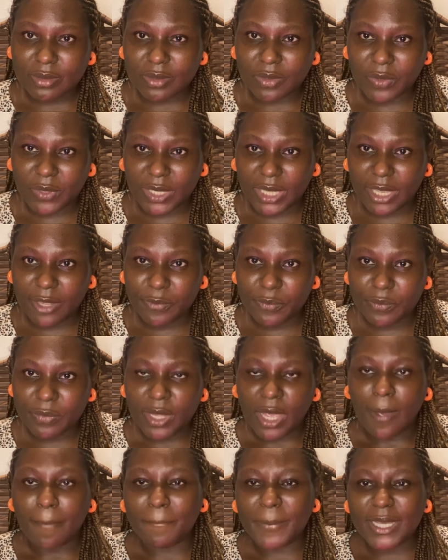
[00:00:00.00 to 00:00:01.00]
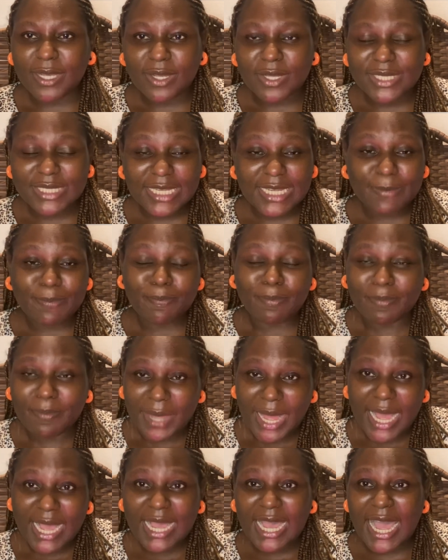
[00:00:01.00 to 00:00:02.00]
Okay, because the
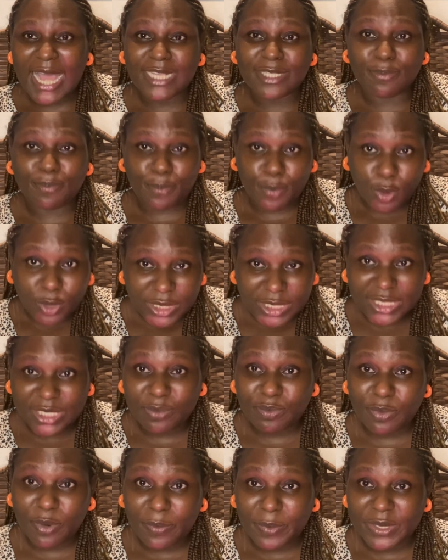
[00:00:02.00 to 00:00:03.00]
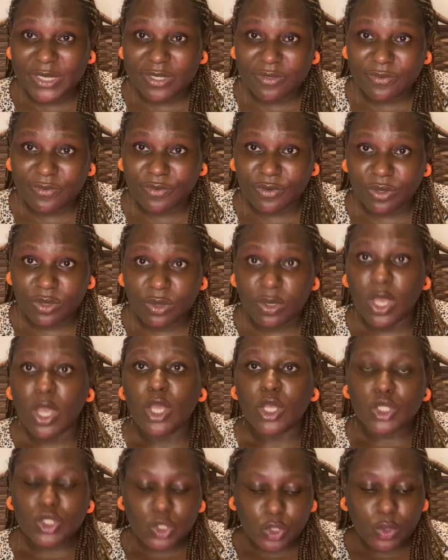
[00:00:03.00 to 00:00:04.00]
bank has bought the property for you,
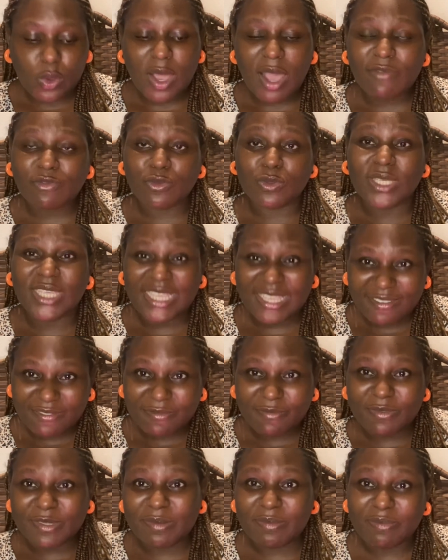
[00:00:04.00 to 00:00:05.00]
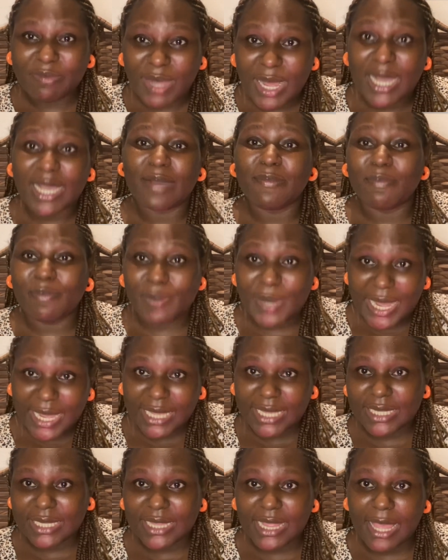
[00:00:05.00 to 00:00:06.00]
so you have to give the bank
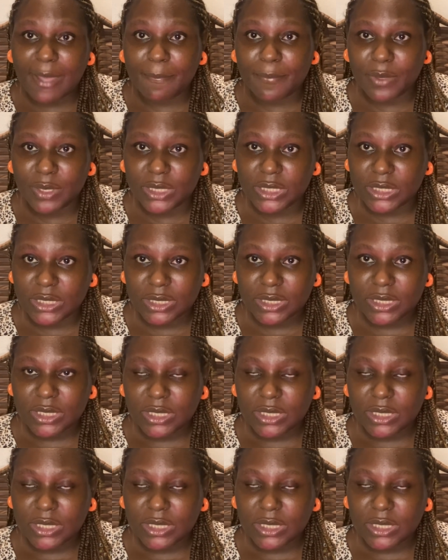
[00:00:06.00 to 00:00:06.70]
back their money.